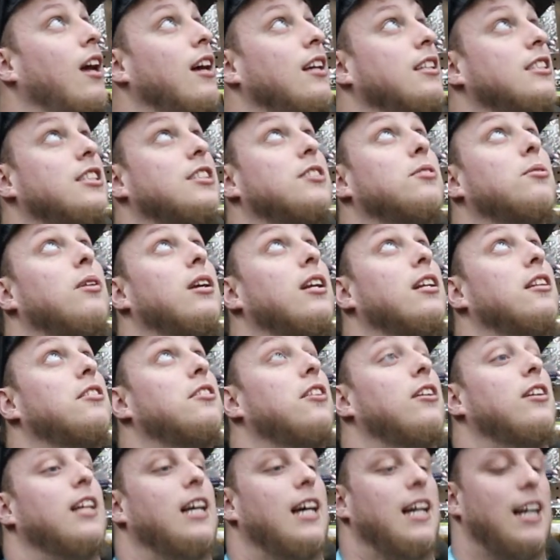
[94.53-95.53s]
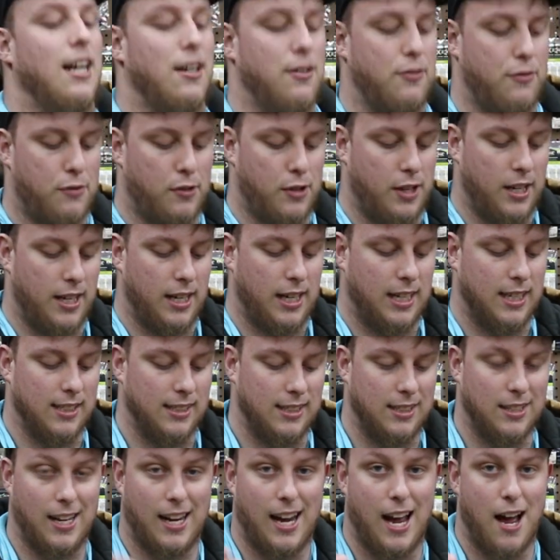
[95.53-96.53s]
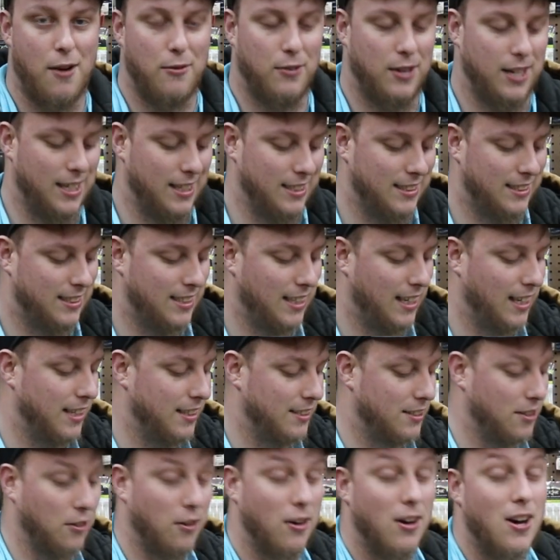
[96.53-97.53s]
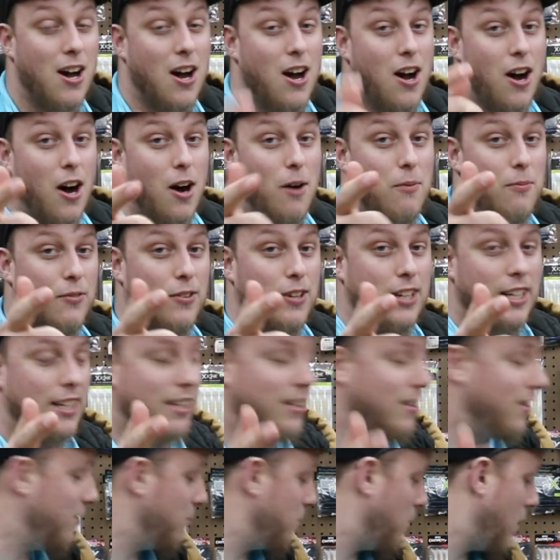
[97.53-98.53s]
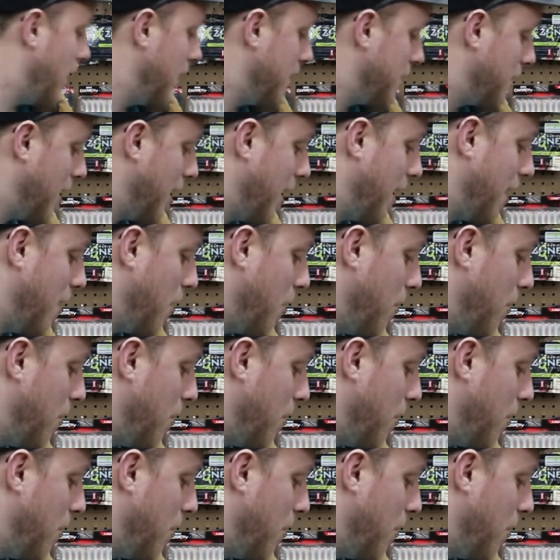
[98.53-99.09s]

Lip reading: just wanted to throw that out for you because the guy wanted to see it. So hopefully you're watching and